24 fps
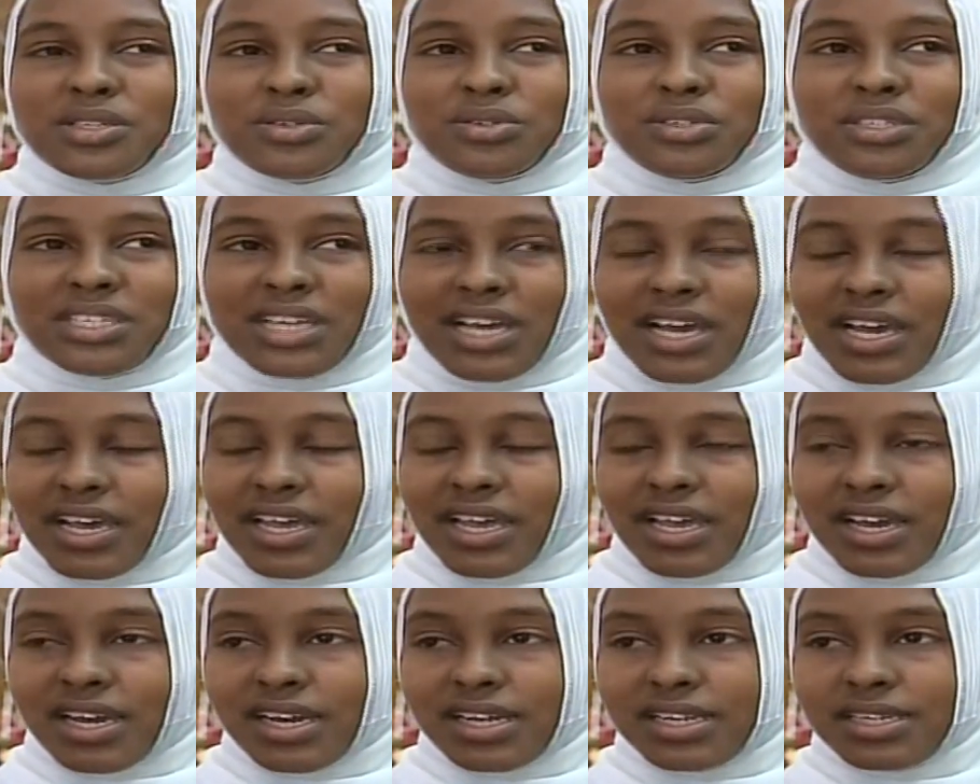But
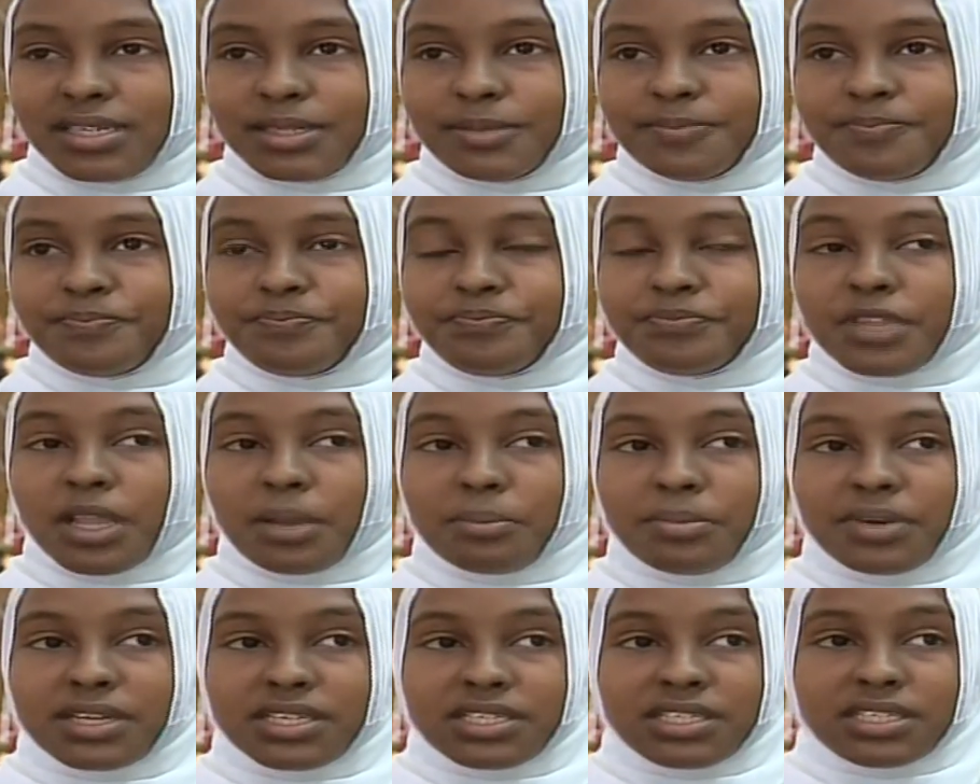yeah,
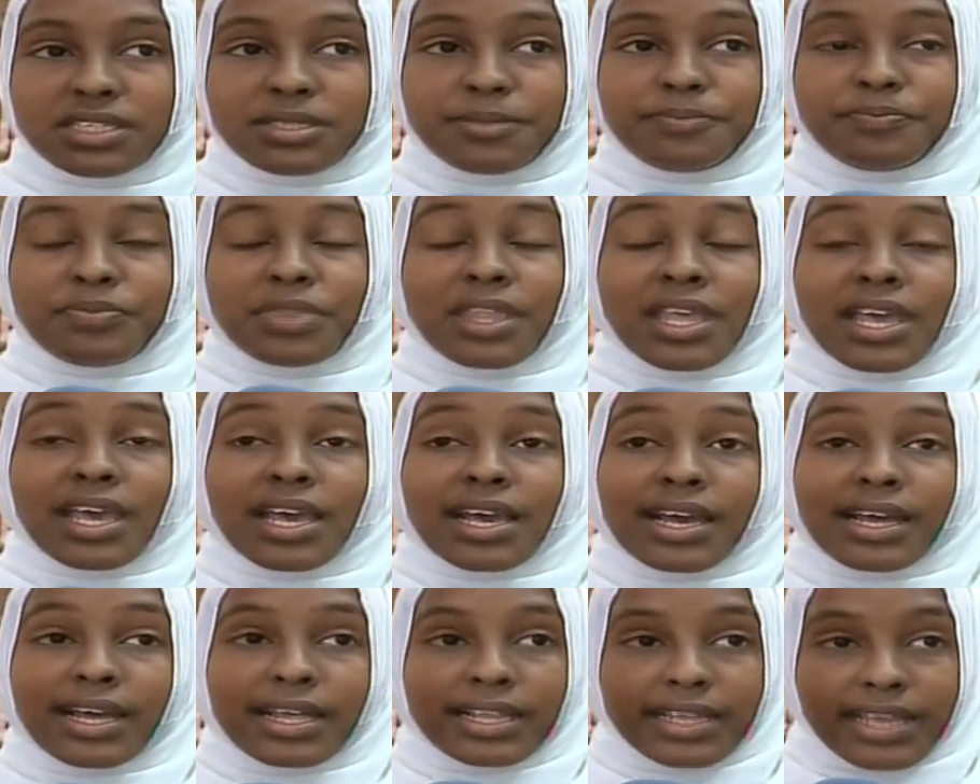it's, it's very
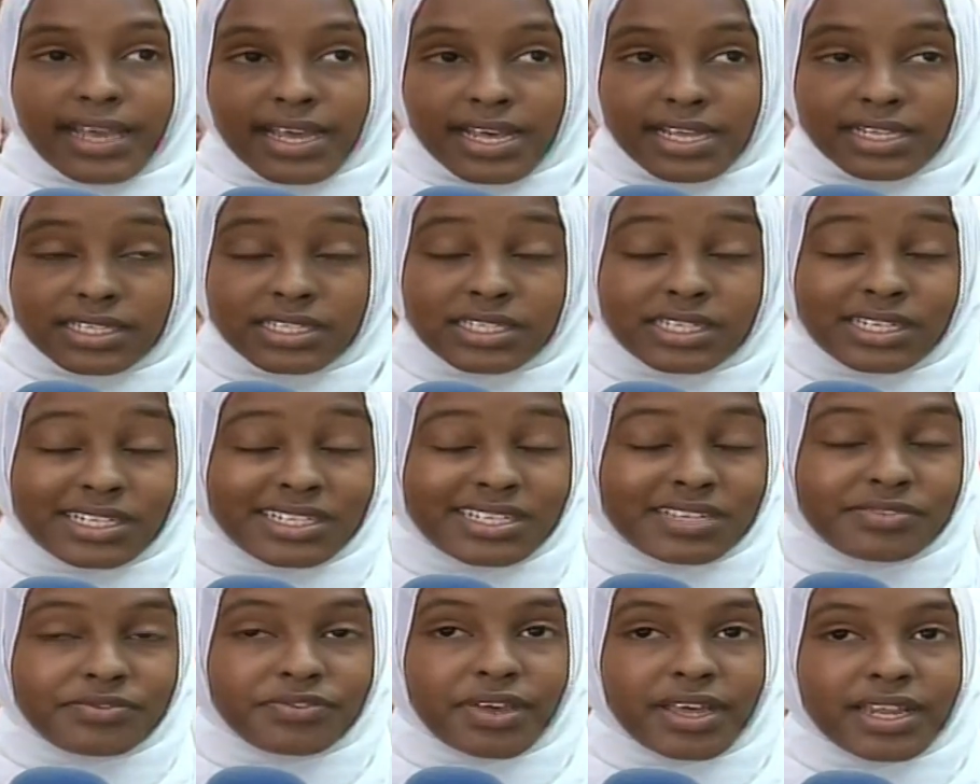tiresome, and then
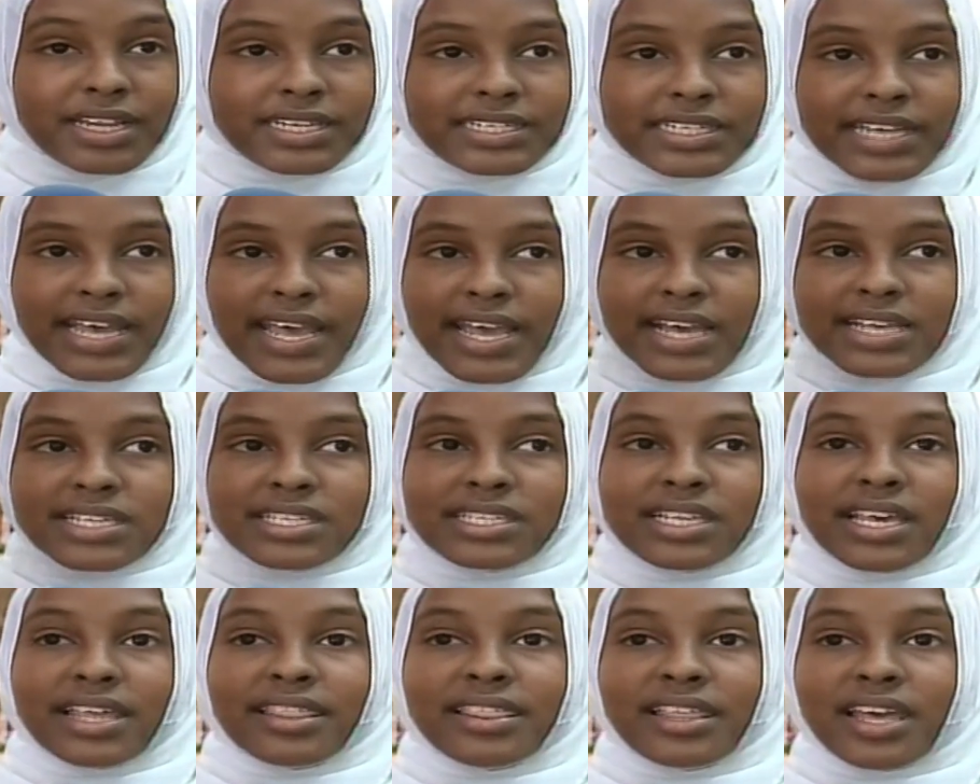it's not
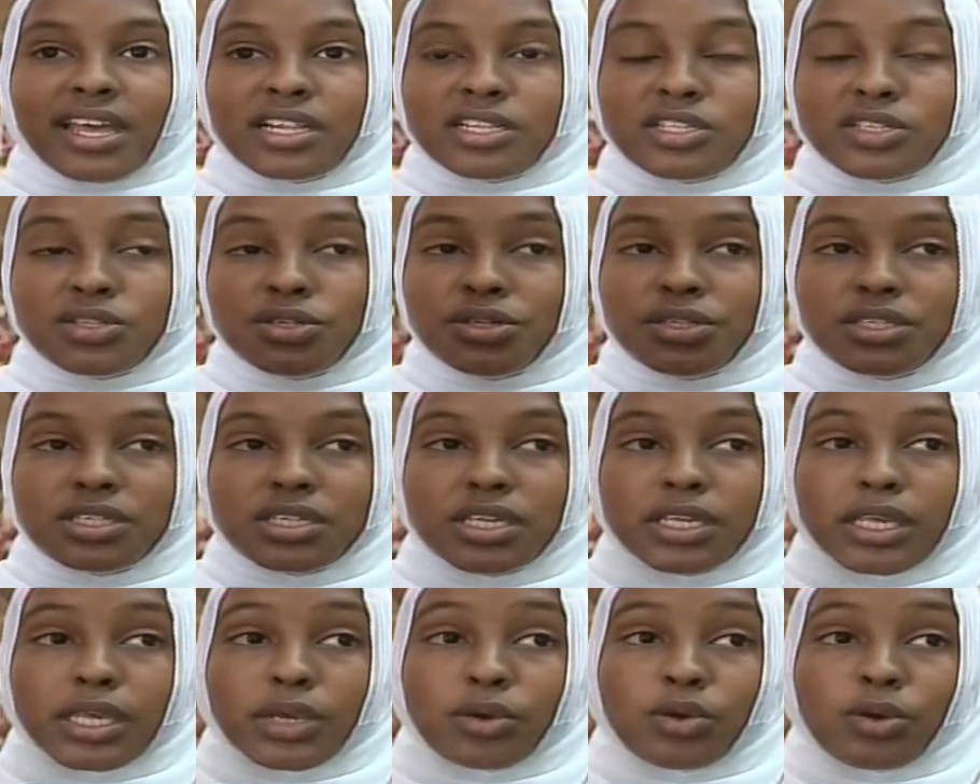equipping you with the talents
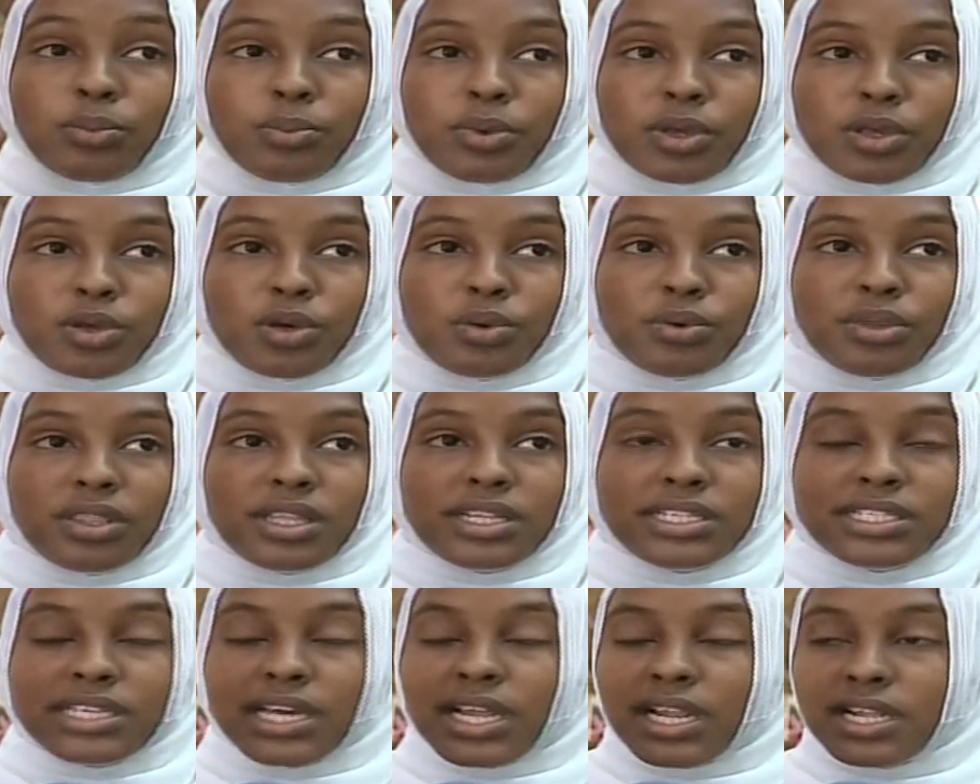that will help you
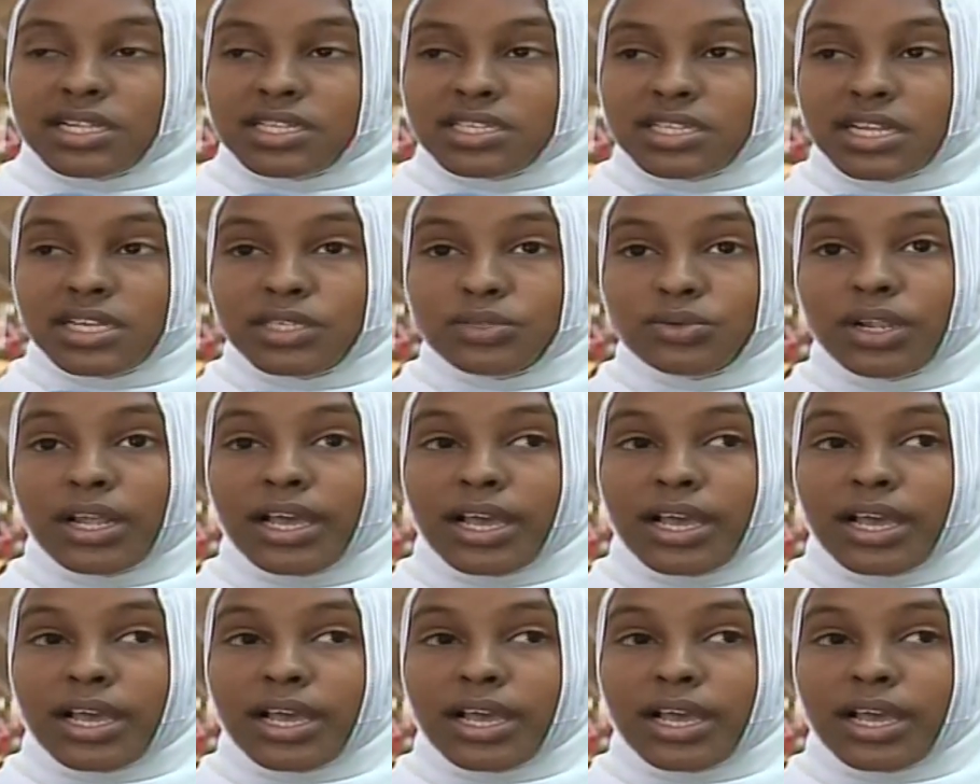in future.